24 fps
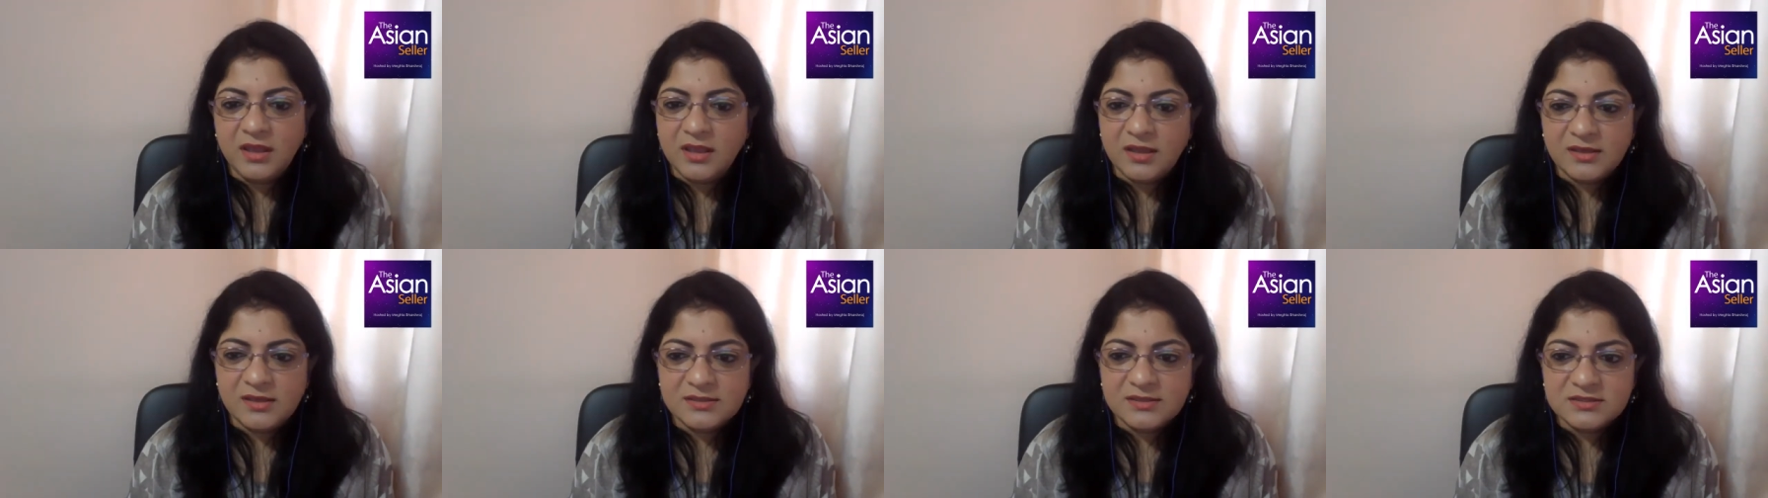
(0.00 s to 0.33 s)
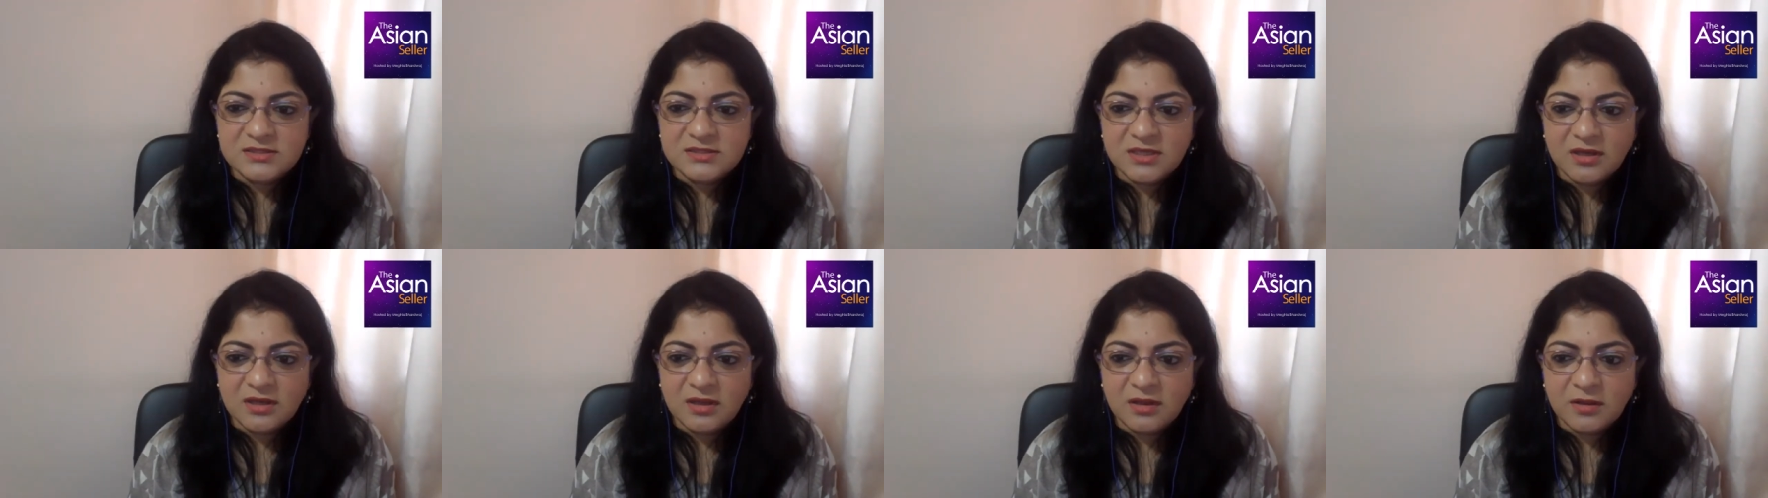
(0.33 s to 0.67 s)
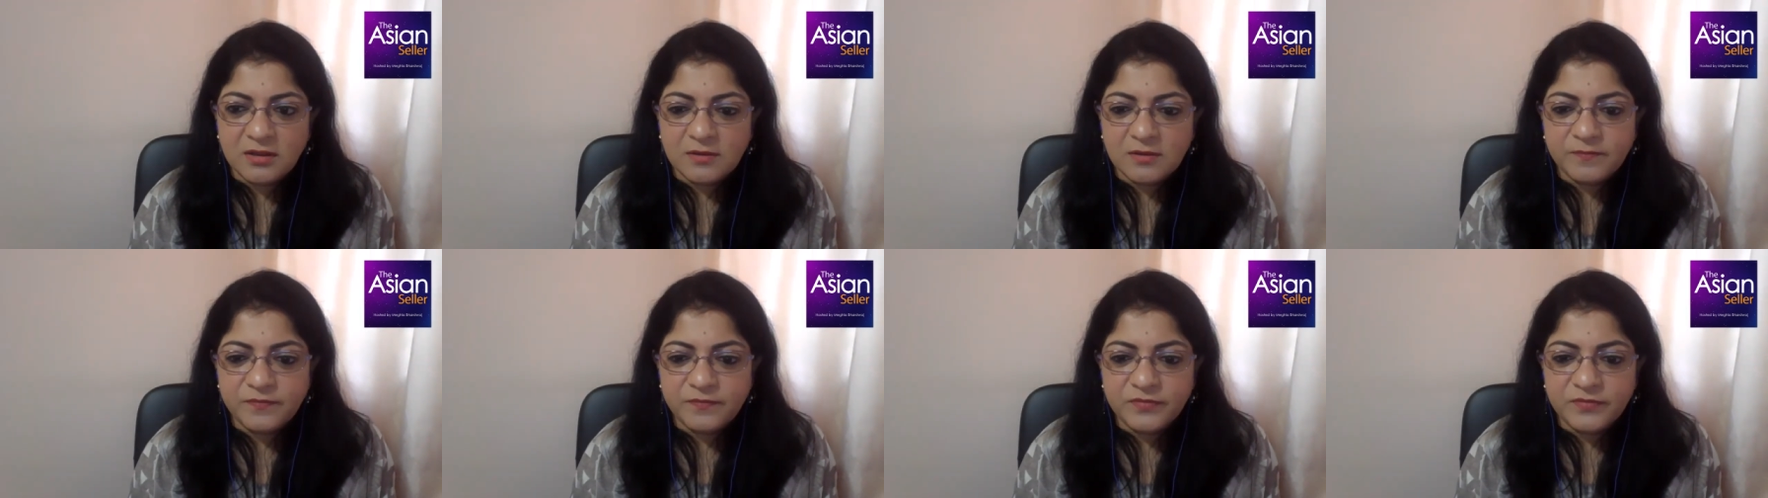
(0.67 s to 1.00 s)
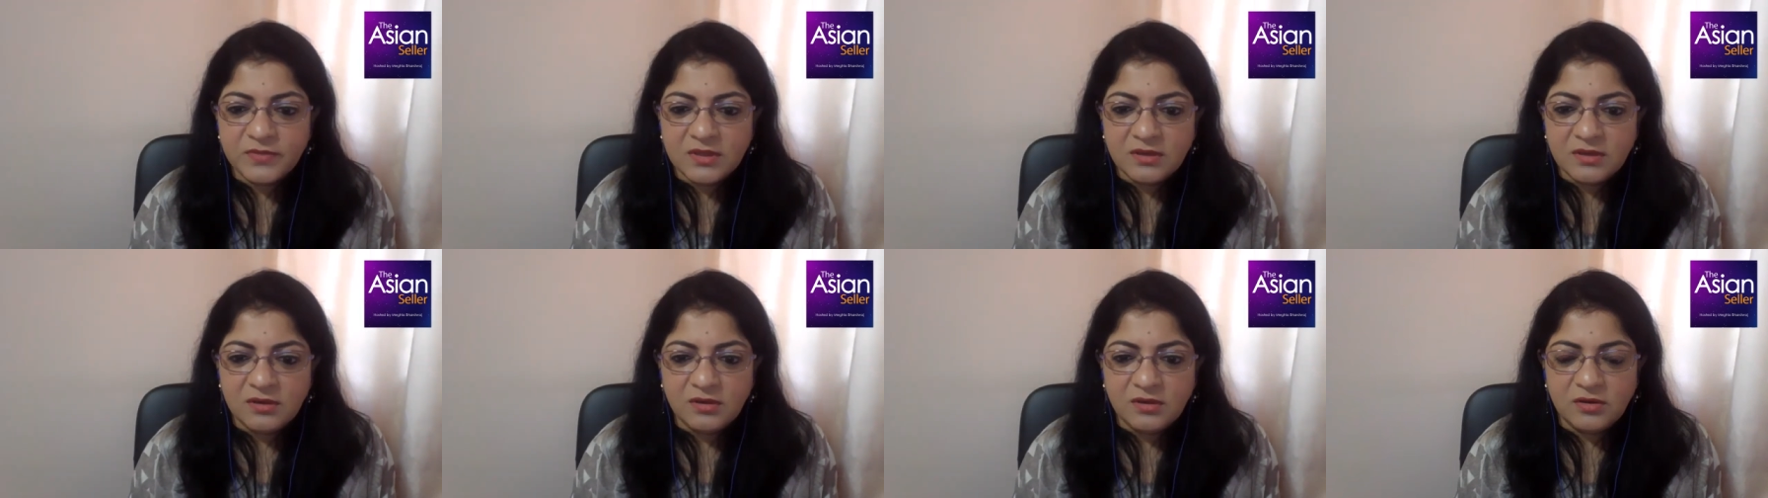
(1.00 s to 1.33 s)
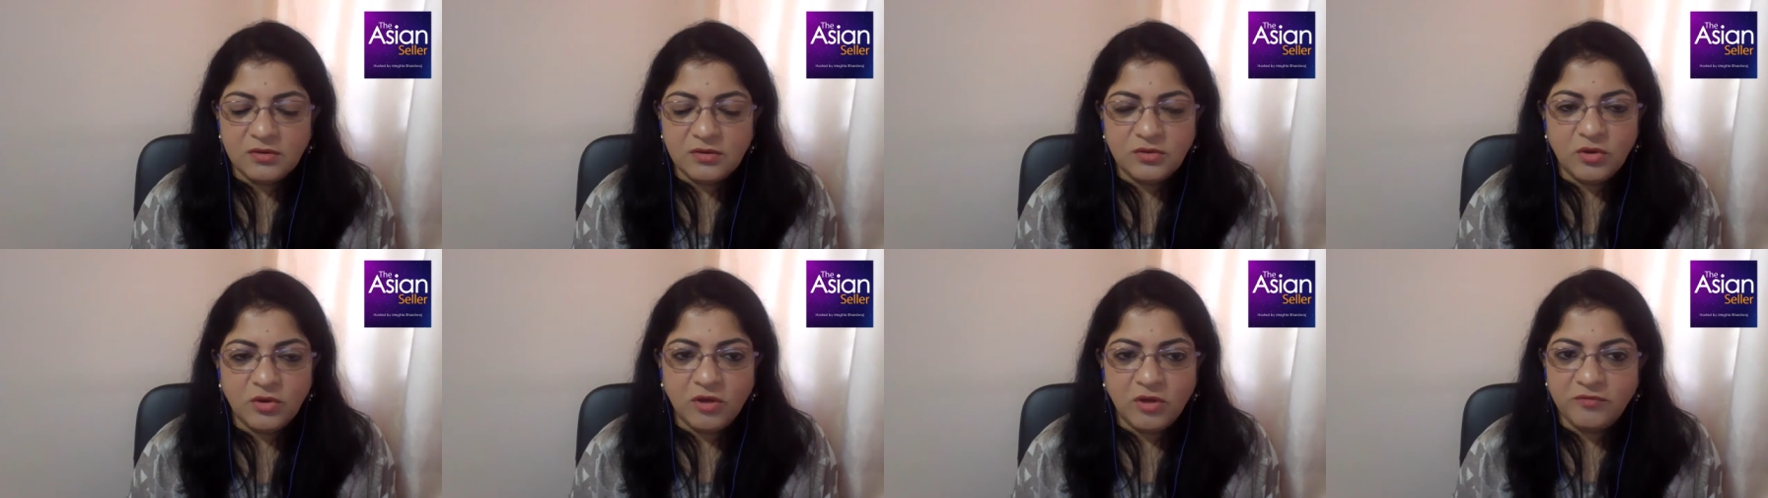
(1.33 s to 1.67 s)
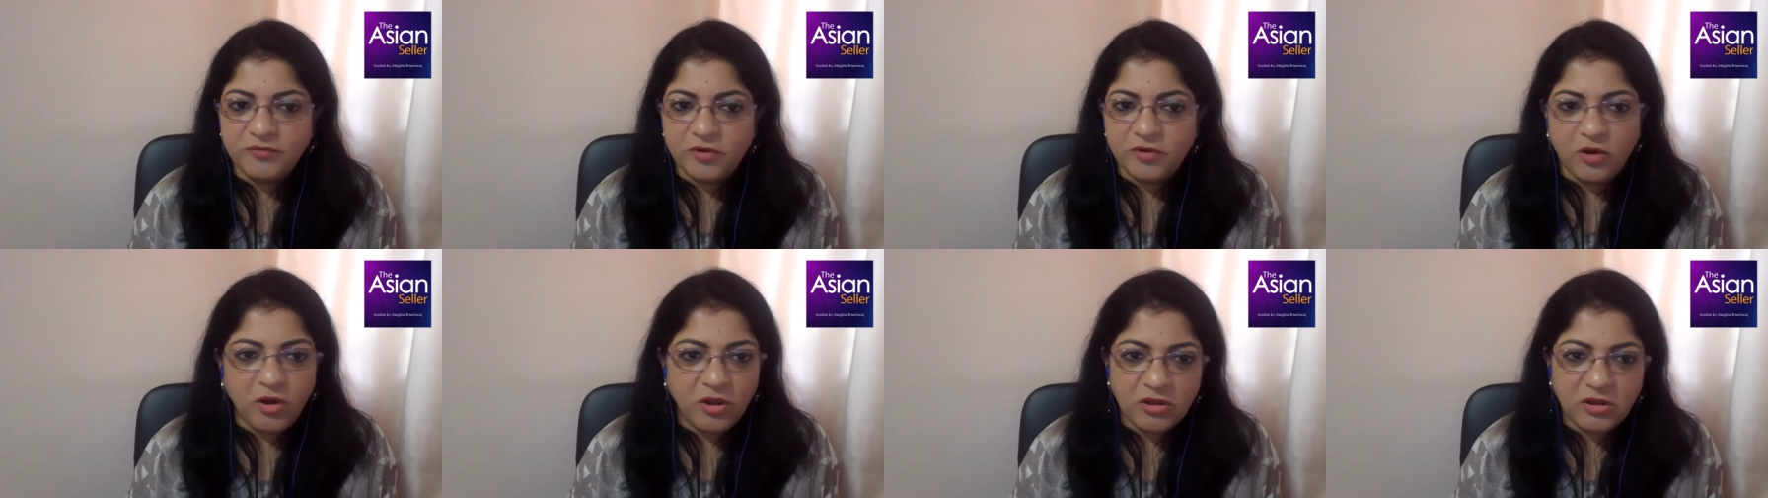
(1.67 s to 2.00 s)
And you
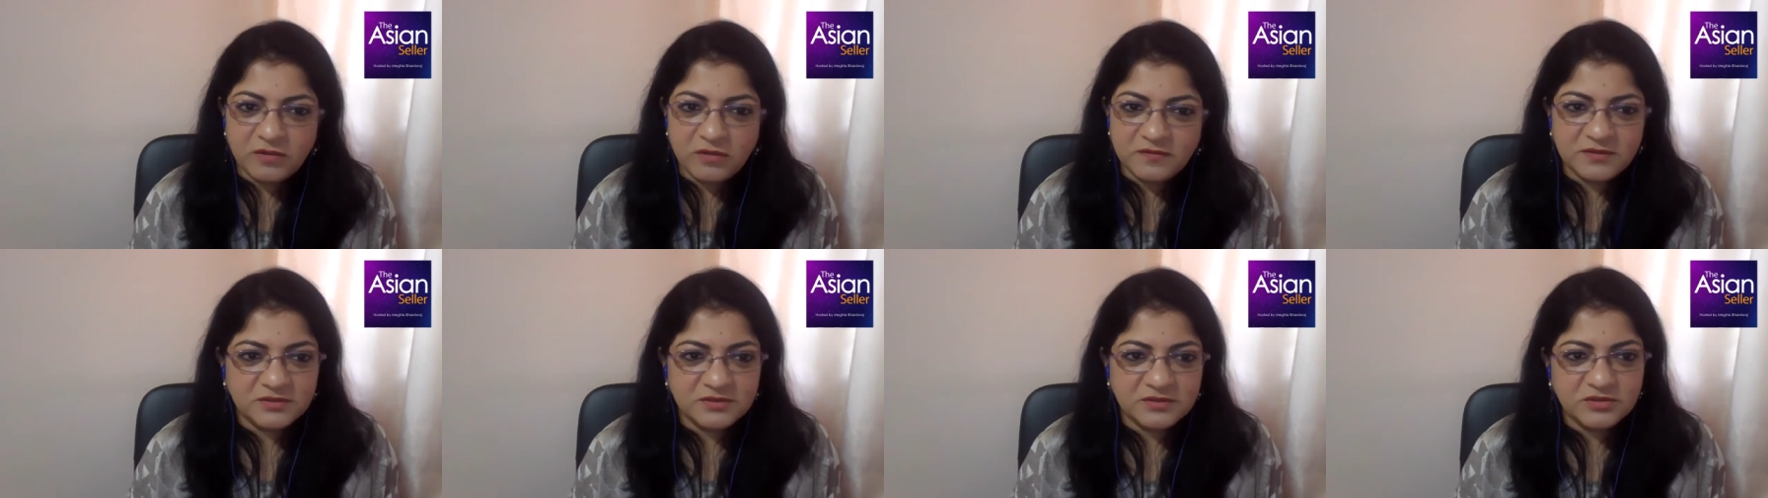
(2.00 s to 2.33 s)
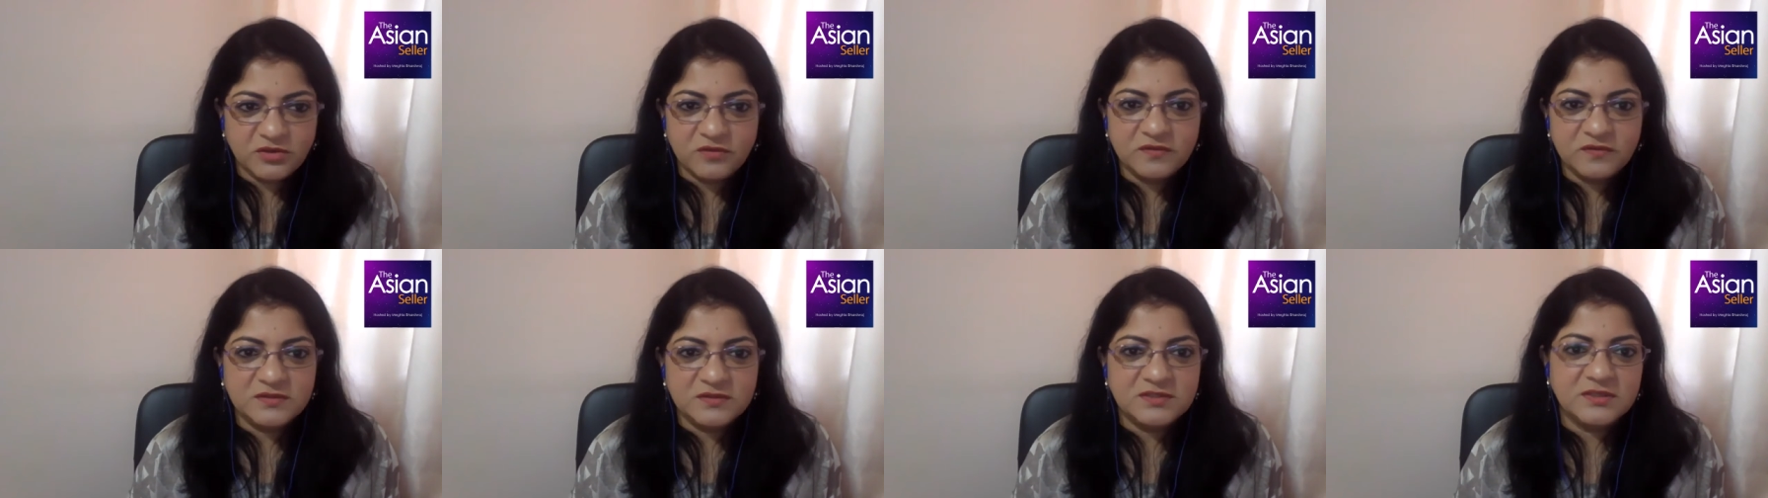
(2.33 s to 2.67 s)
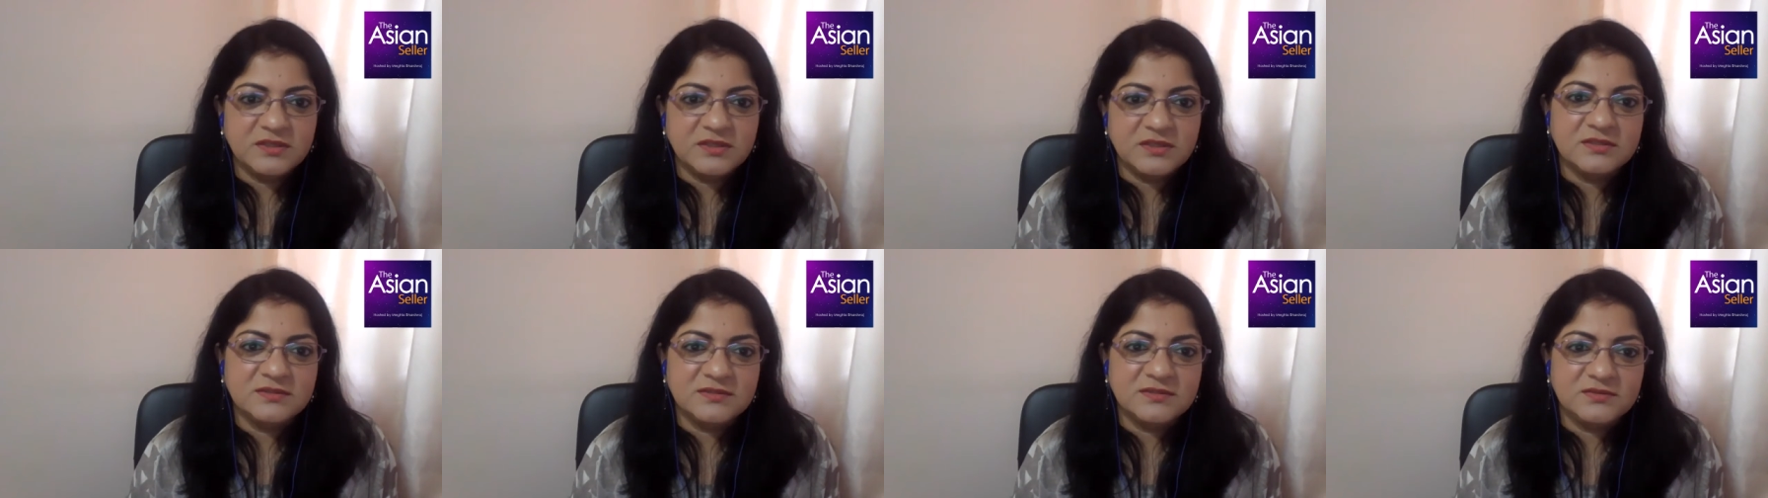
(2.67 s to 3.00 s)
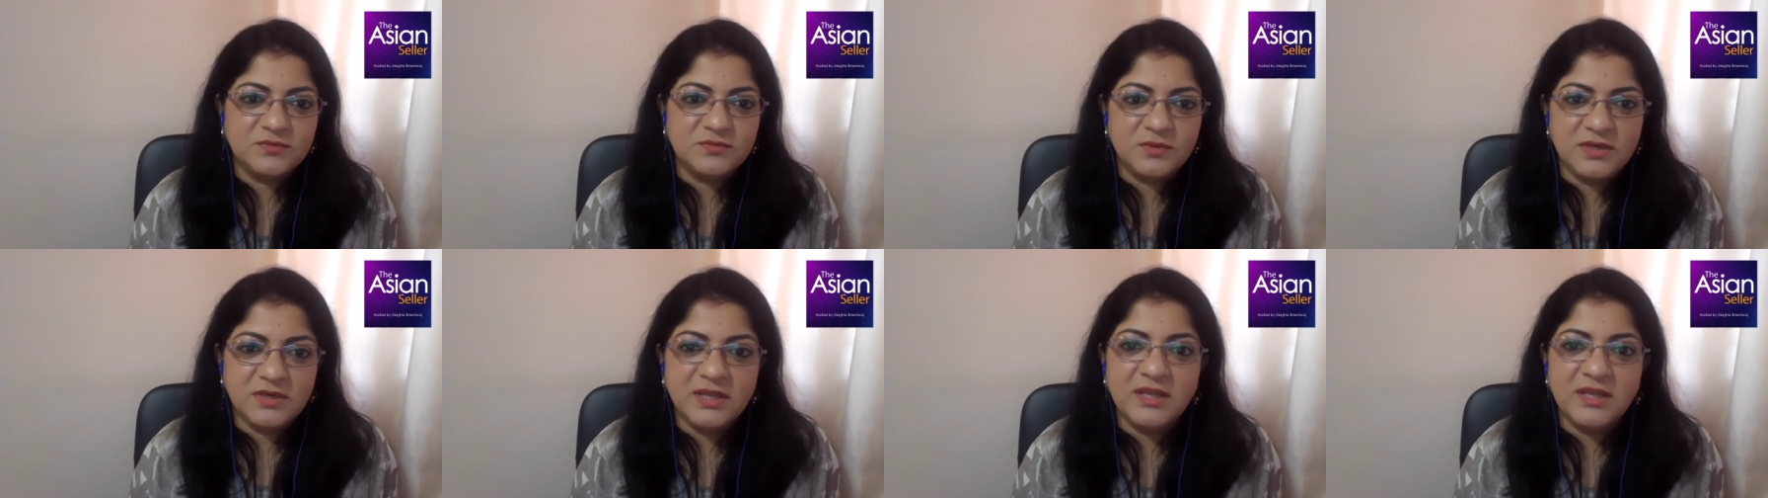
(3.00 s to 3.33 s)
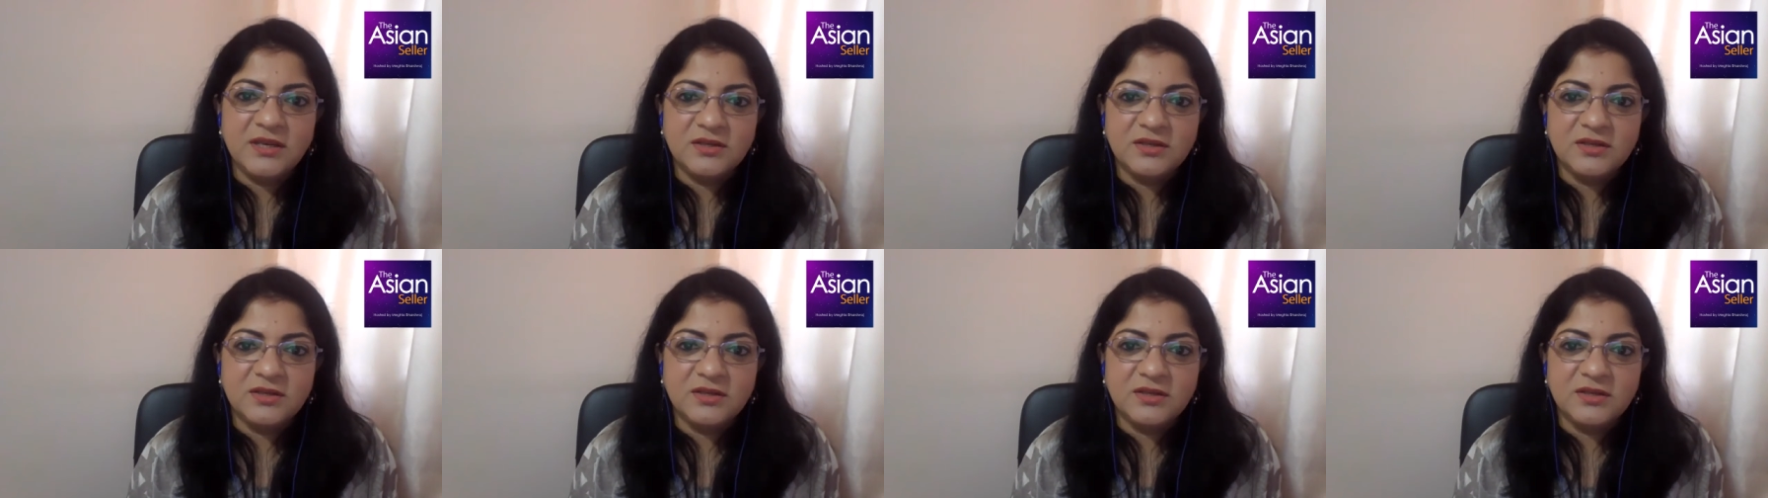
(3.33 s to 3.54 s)
offer all of the services related